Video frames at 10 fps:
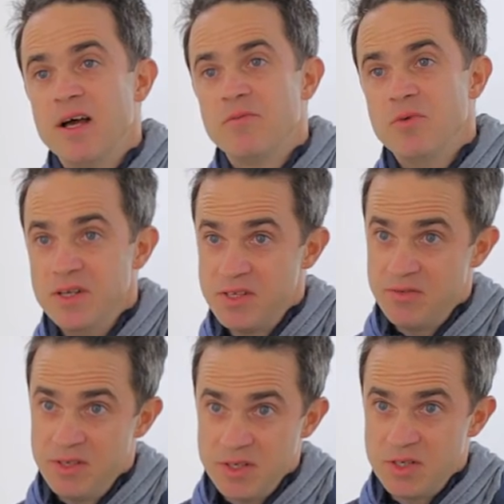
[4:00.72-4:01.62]
not when it's
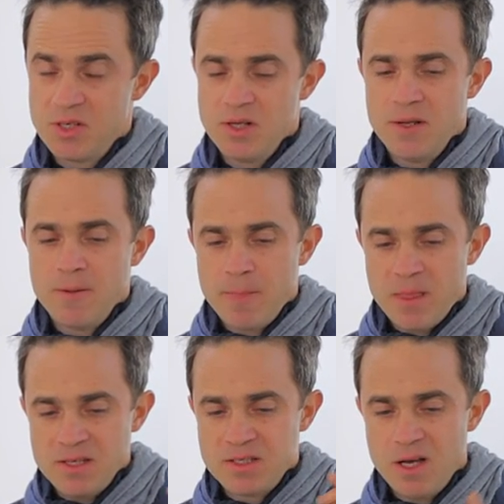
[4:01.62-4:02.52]
finished,
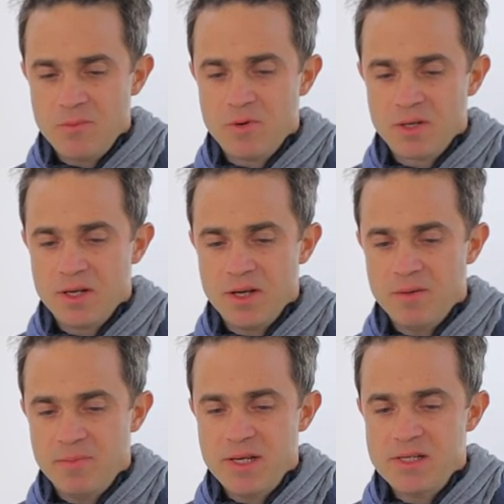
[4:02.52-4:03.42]
I stop working on
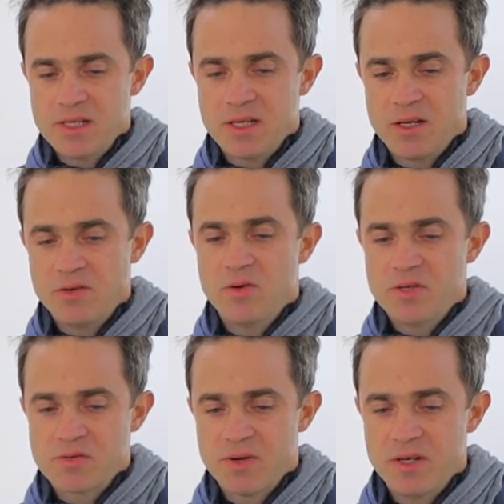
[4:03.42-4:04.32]
a painting and I know
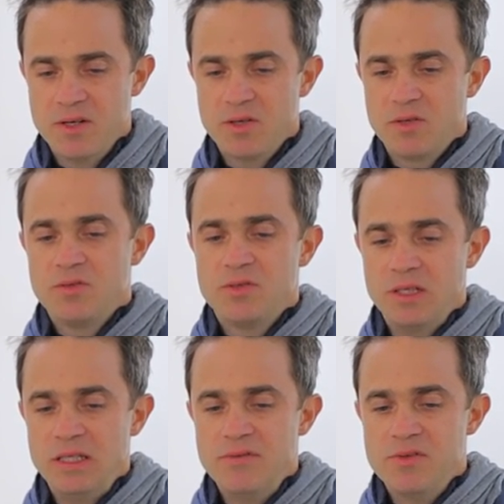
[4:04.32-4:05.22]
it's ready to, to
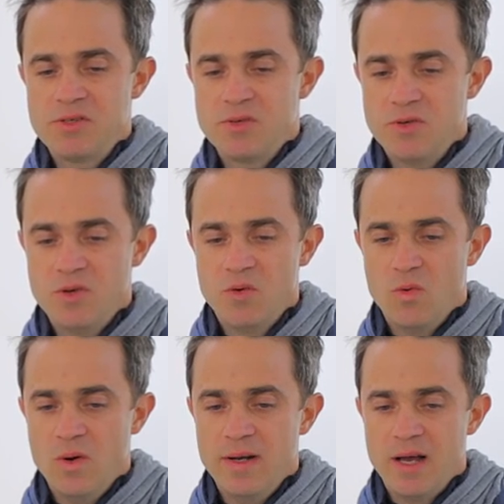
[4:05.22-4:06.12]
leave the studio
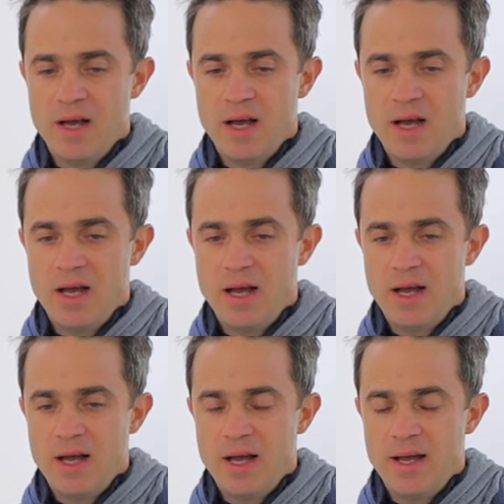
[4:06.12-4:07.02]
when I,
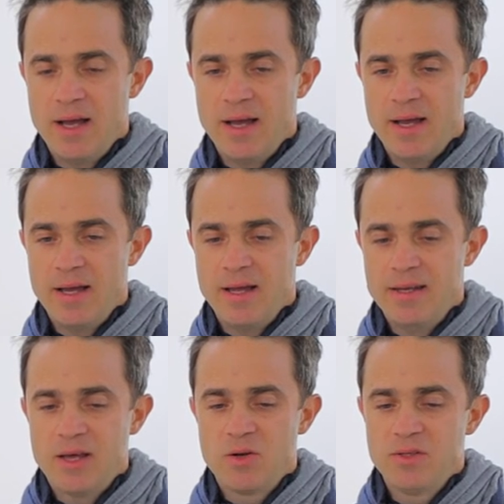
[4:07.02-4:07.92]

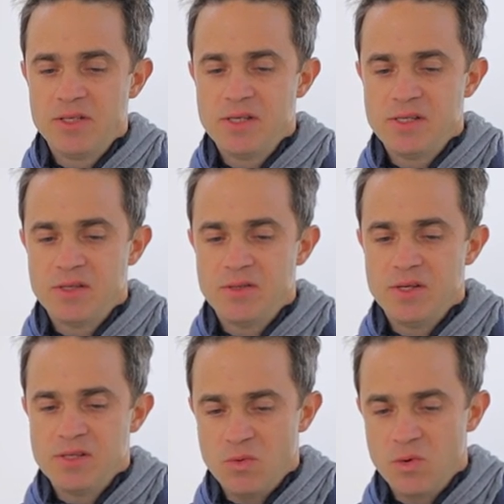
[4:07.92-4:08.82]
not only is it,
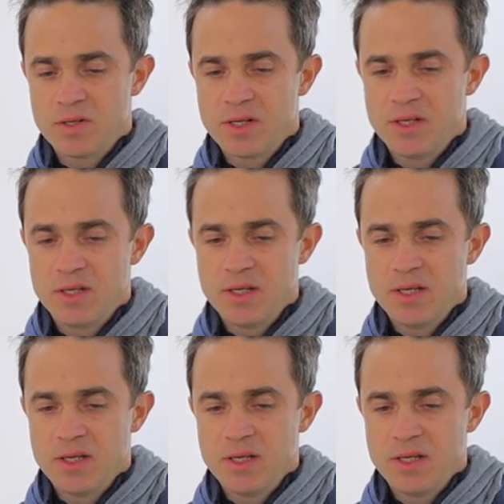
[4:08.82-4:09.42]
is it working